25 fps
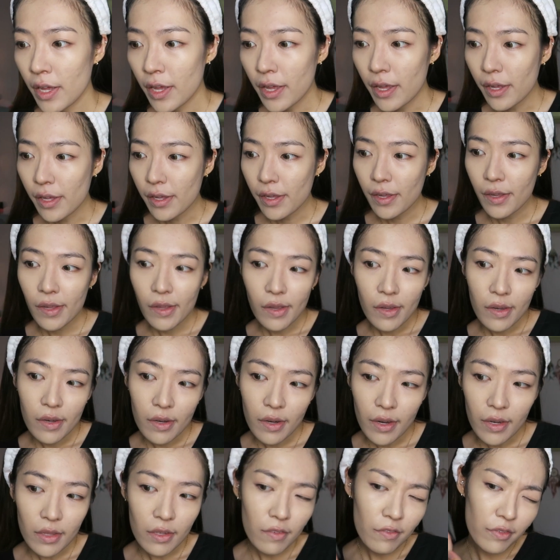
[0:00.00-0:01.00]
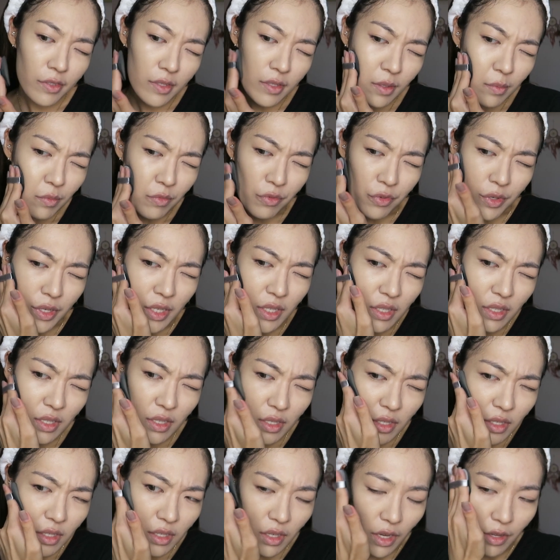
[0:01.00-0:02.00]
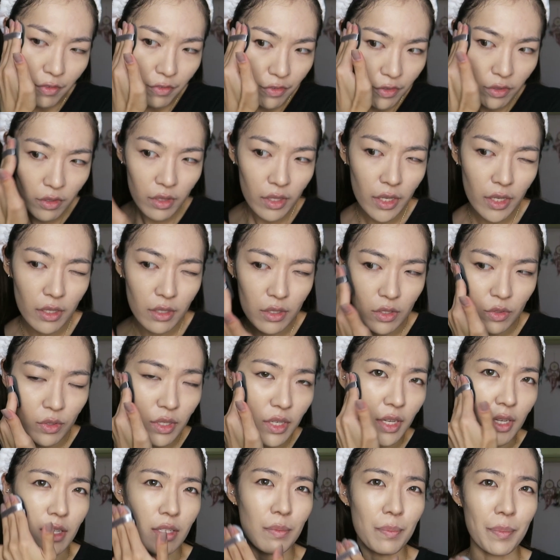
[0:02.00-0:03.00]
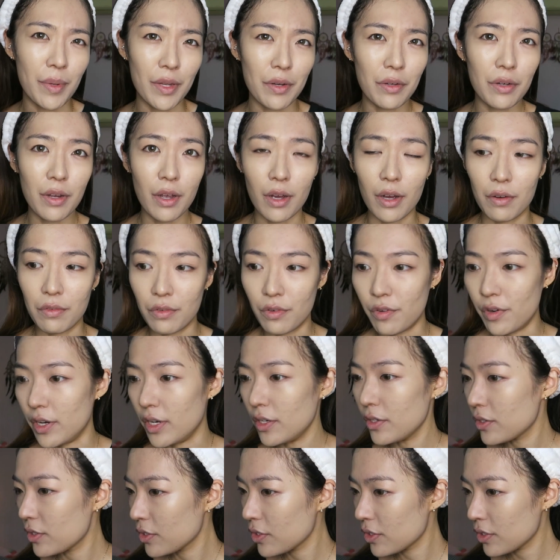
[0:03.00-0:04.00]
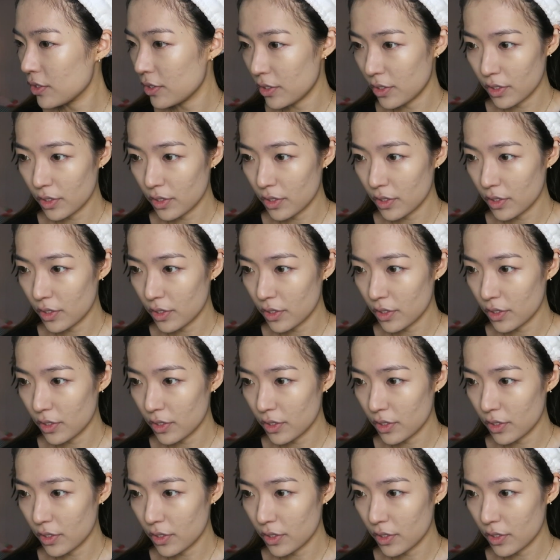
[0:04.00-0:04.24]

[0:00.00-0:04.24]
And I think for some reason, I feel like this one has better coverage.